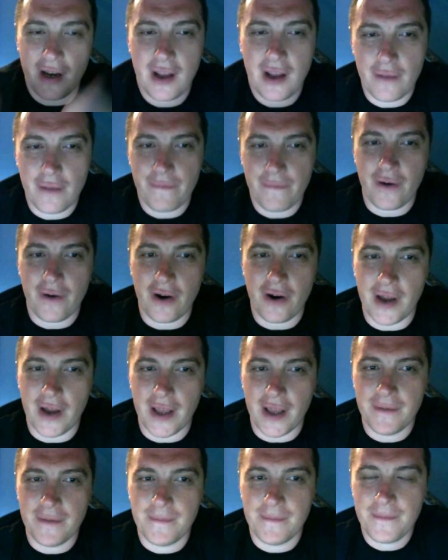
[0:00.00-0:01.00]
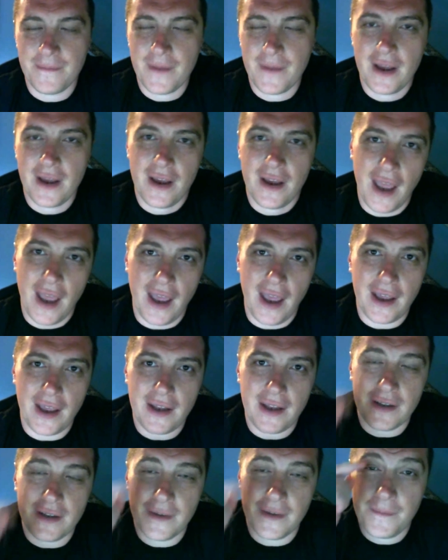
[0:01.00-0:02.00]
in the forehead
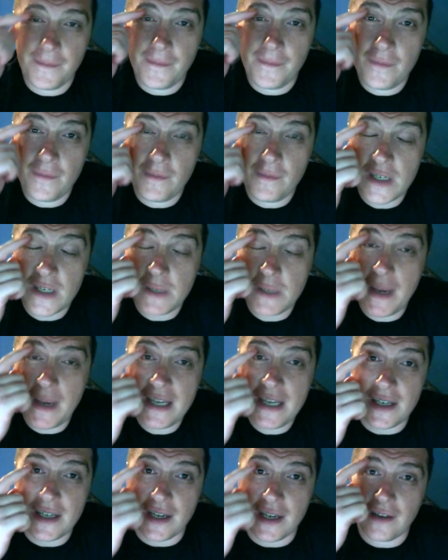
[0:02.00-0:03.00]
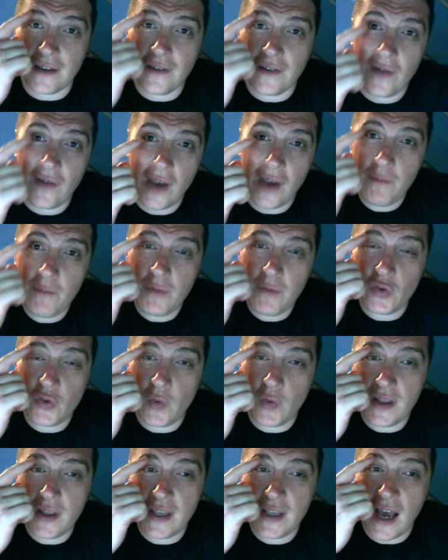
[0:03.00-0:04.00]
and spacing in
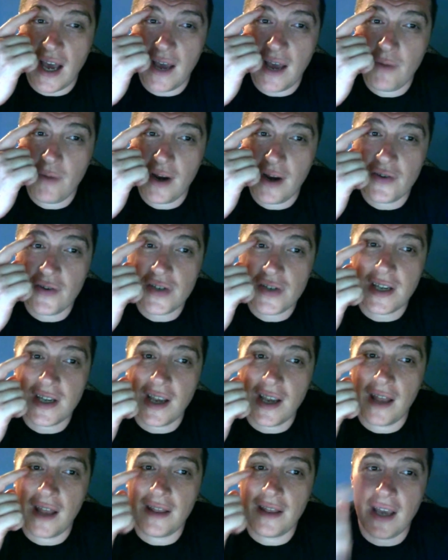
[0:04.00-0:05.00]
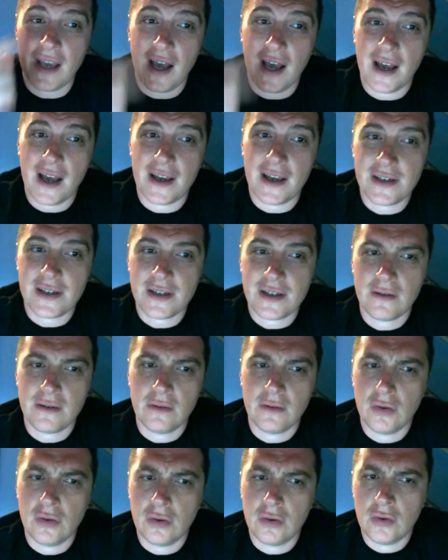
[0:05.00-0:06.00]
between the eyebrows and the eyes.
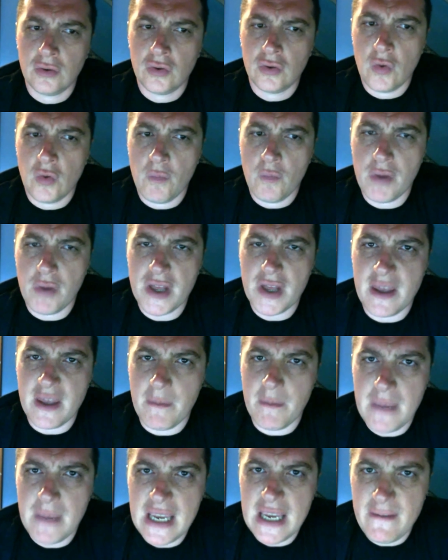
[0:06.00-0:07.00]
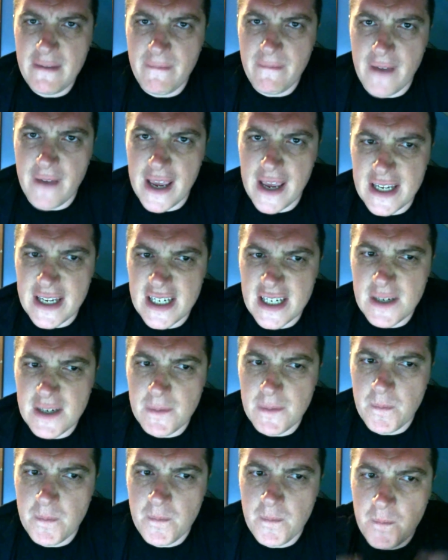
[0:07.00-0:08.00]
But the mean face,
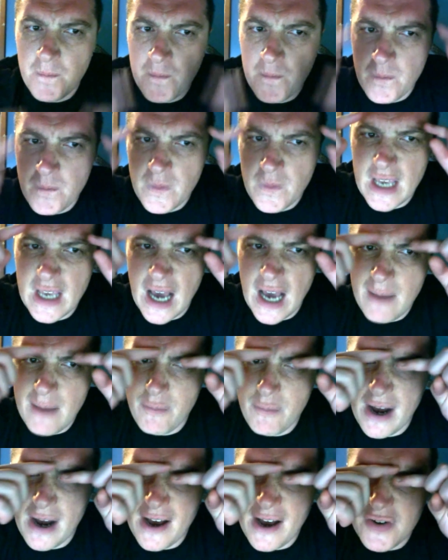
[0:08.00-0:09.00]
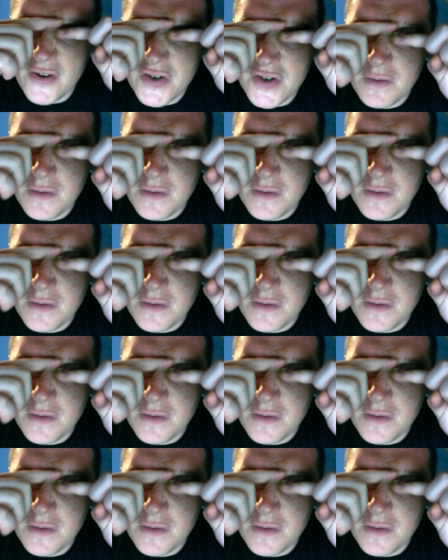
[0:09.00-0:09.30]
the eyebrows